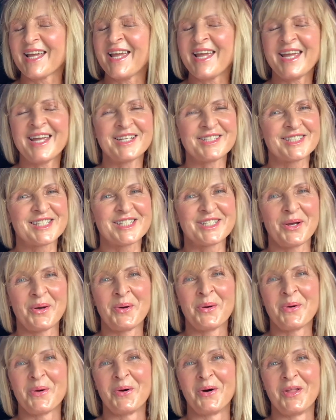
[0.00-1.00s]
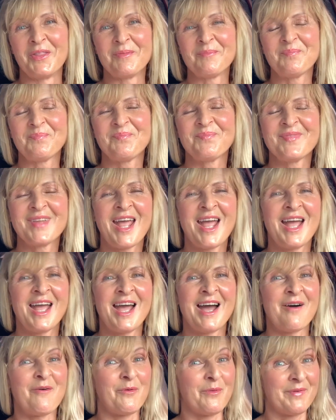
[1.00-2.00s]
and so on.
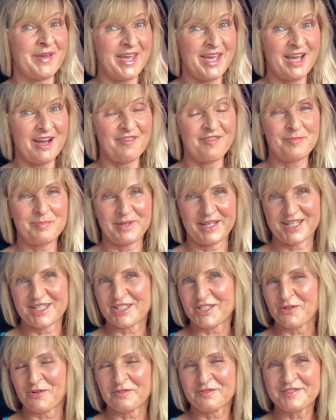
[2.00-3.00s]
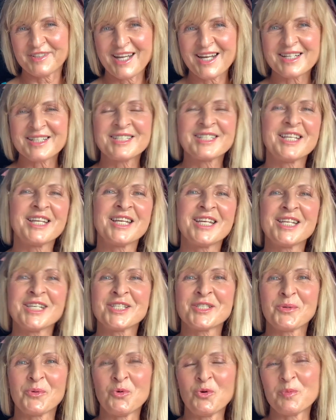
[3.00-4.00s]
We have plenty of
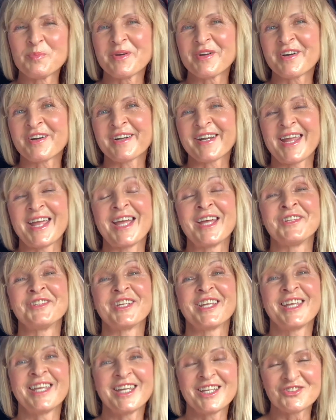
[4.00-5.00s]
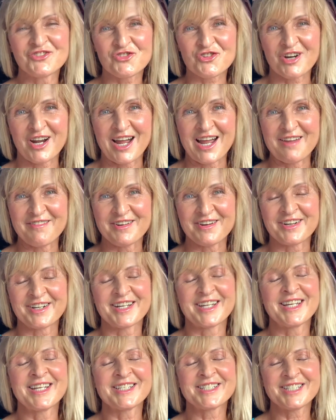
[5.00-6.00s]
taxis, Uber, and InDriver
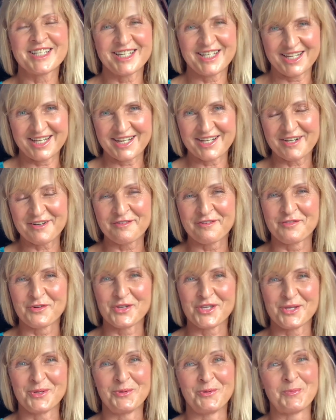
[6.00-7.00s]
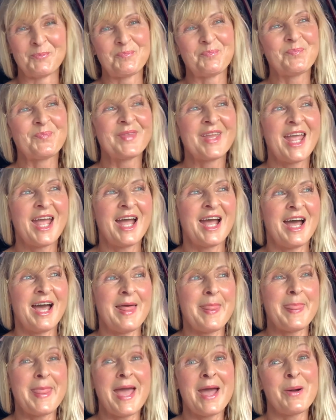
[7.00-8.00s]
is here for you.
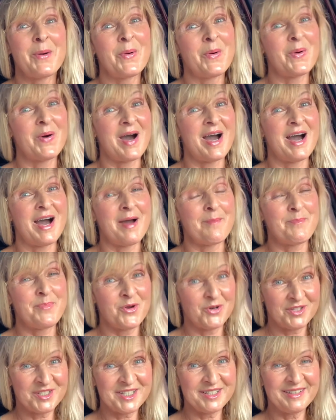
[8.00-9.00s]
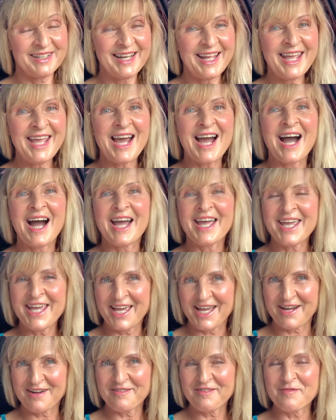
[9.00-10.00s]
Now, personally, I
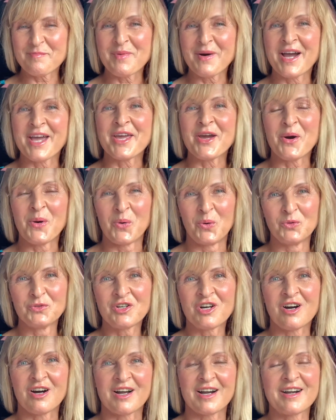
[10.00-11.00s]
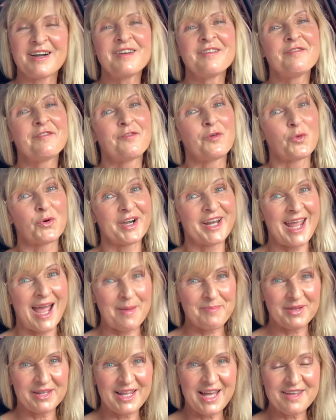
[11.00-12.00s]
have my own car for
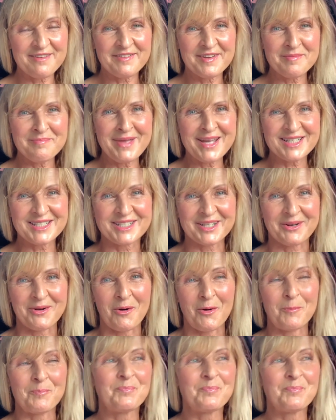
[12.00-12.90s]
Happy Life in Mexico.